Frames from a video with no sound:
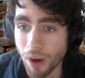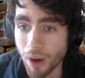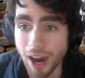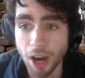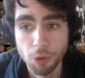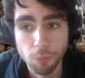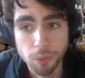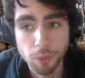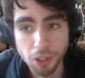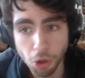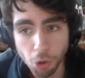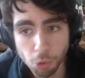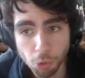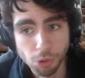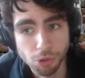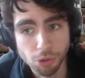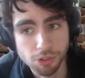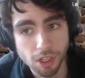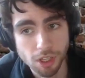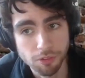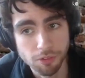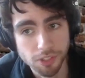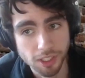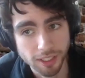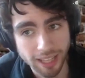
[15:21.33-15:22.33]
How do we hold
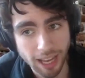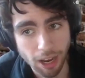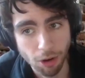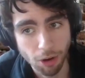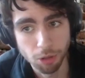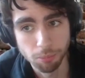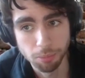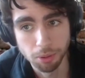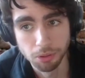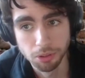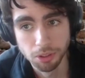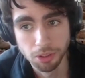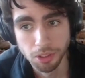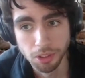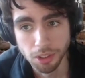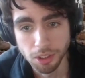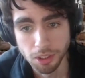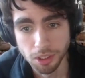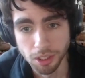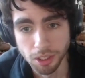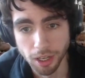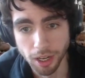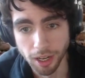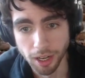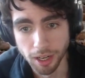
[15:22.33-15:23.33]
ourselves accountable
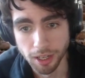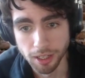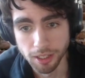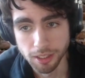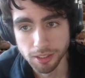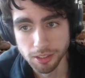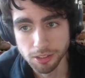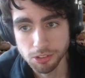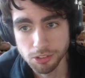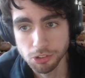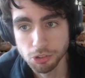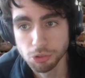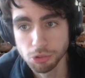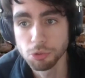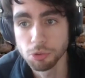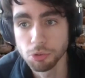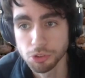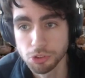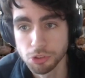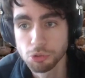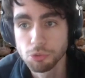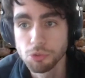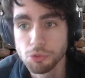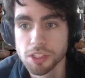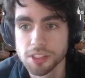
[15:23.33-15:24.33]

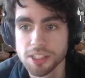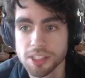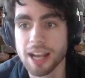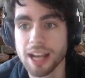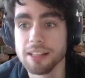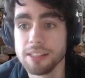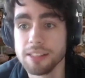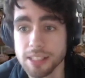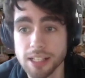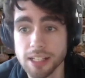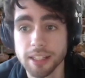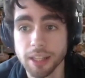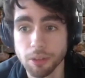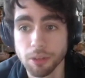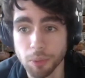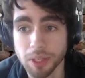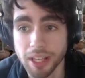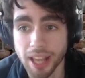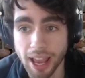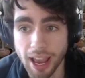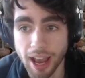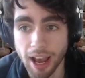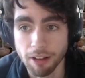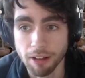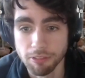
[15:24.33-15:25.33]
to this idea that we
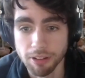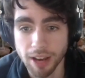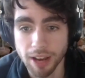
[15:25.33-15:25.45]
have?